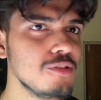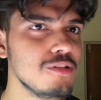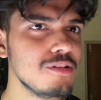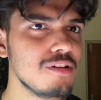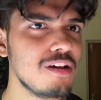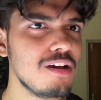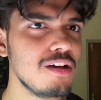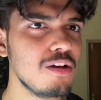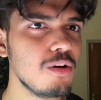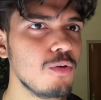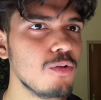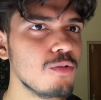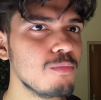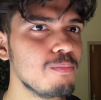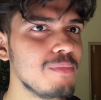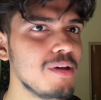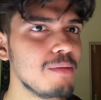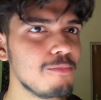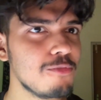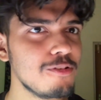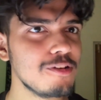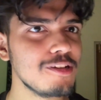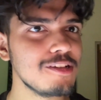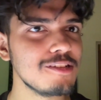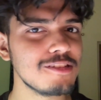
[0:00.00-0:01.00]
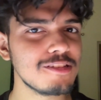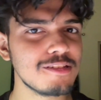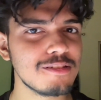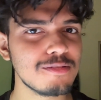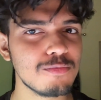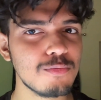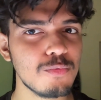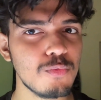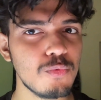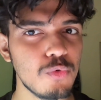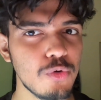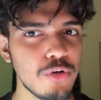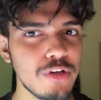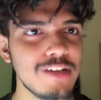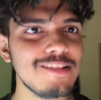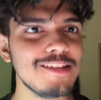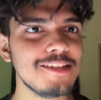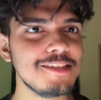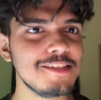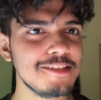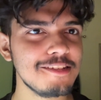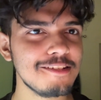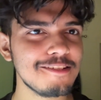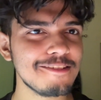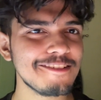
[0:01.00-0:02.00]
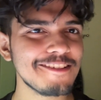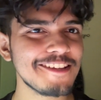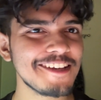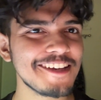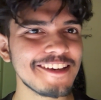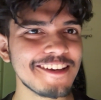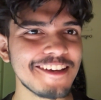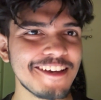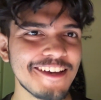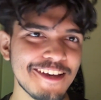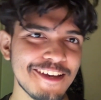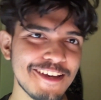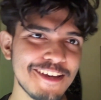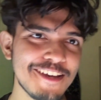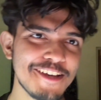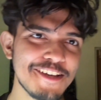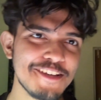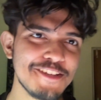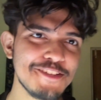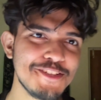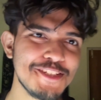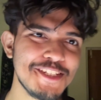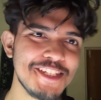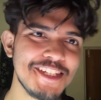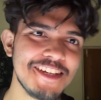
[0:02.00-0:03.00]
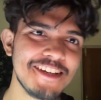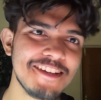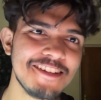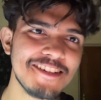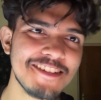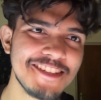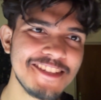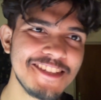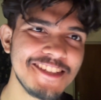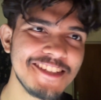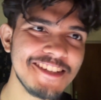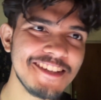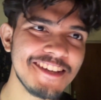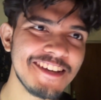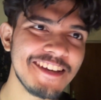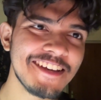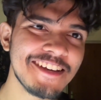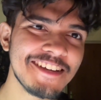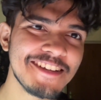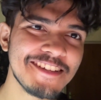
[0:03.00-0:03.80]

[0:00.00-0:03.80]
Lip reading: I hold memories really dear. See ya.